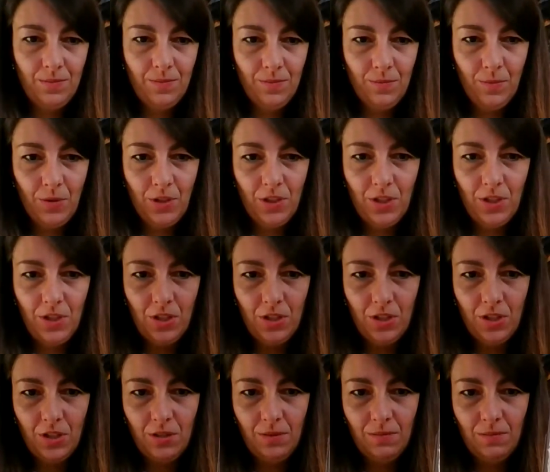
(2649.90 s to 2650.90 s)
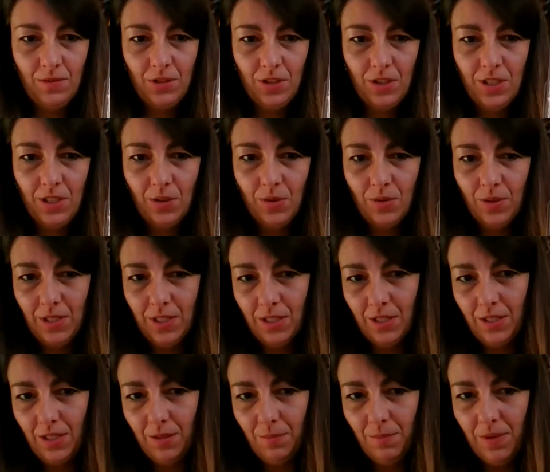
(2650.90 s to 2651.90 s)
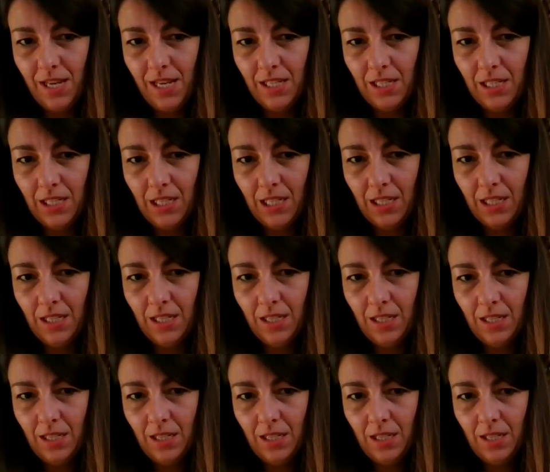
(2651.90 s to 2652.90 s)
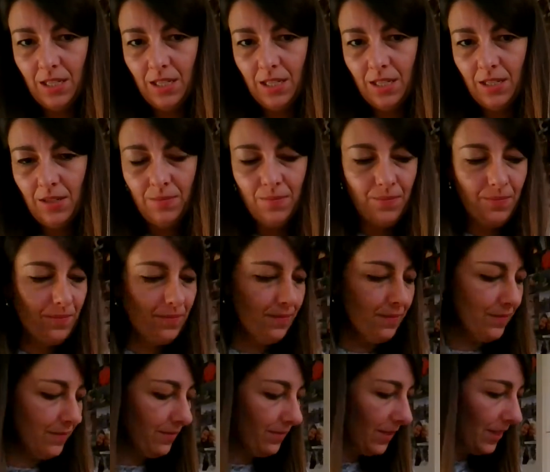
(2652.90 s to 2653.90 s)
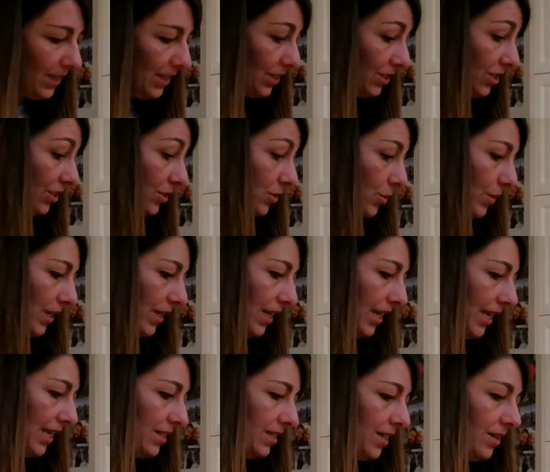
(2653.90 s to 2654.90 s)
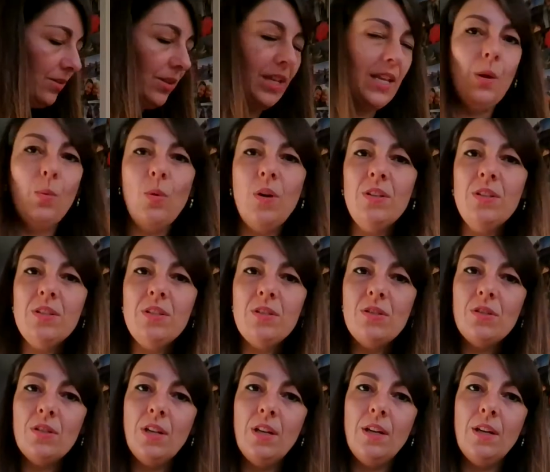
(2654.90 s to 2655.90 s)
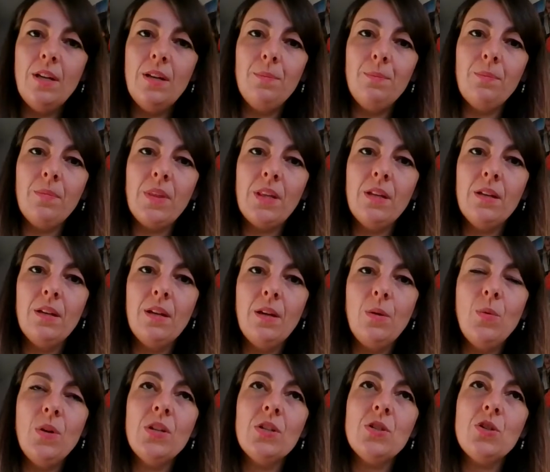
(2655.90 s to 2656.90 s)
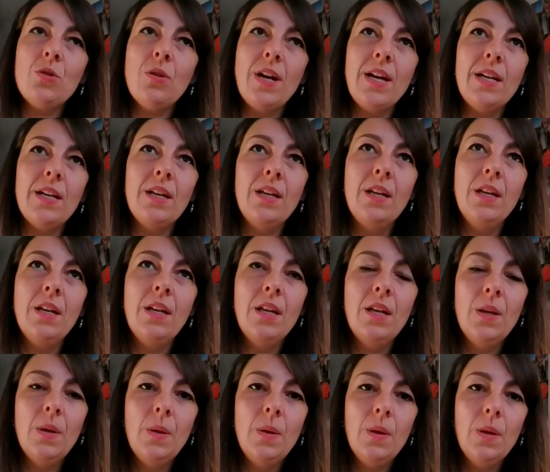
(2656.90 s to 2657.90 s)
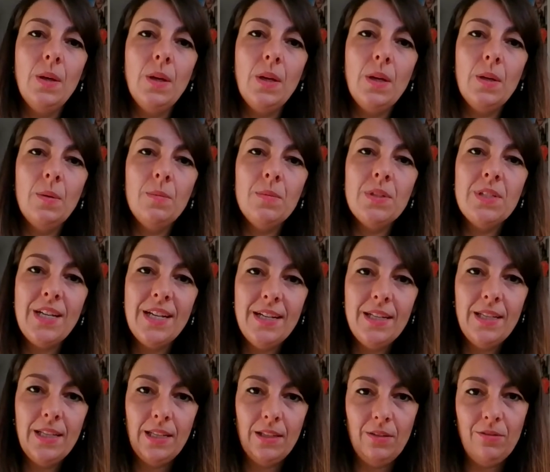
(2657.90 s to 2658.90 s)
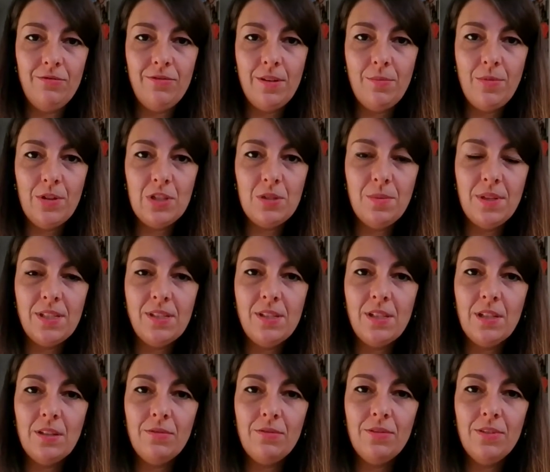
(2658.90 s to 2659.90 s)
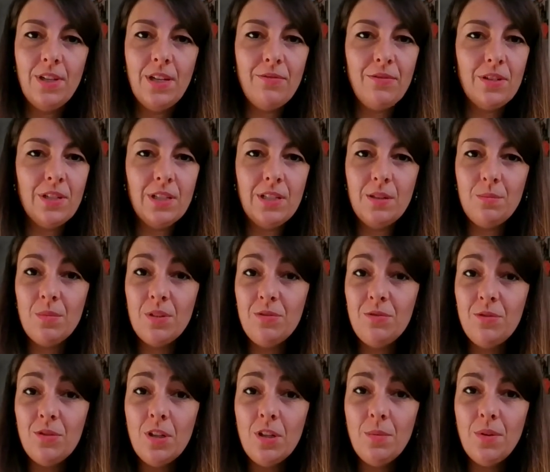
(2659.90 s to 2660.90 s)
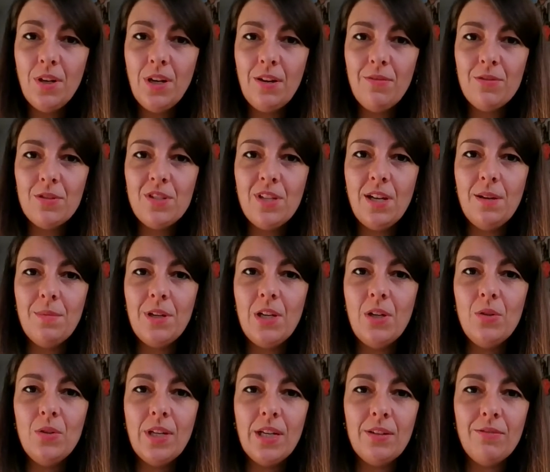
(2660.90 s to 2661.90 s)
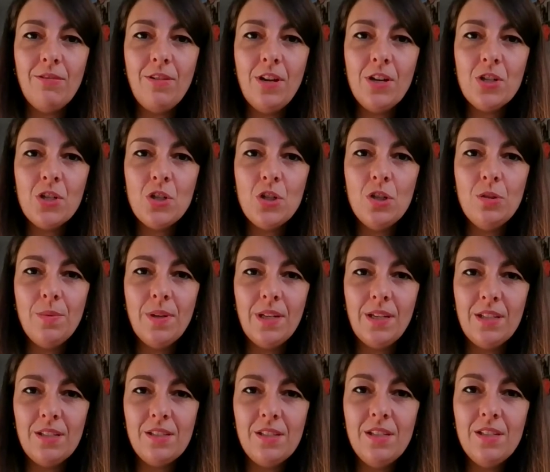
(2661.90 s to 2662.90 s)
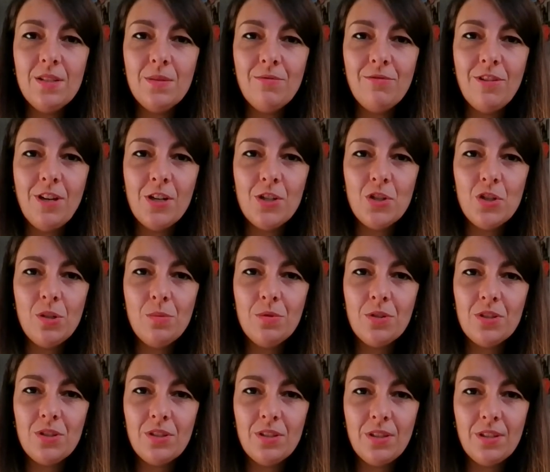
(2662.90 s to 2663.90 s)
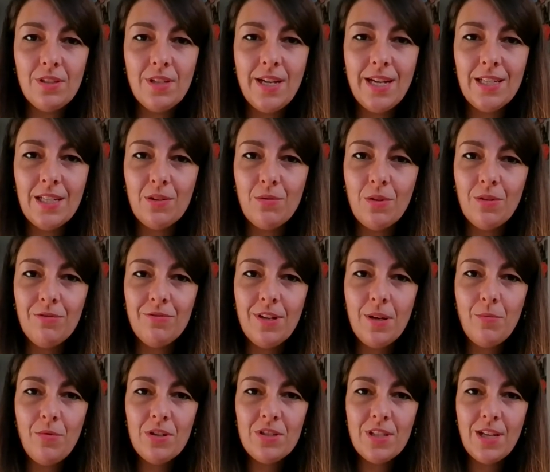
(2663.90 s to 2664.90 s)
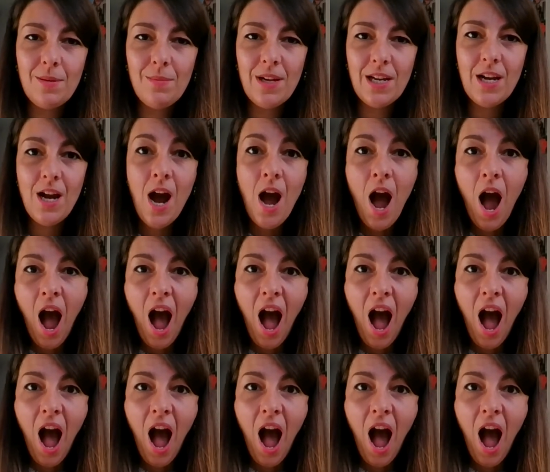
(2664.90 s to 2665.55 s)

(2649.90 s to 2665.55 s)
which is still in the plastic. It's a 28 count, and I want to try dyeing the fabrics myself. I never did that before, but every time I look at Flosstube and I see some Flosstubers dyeing their own fabrics, I'm like, oh,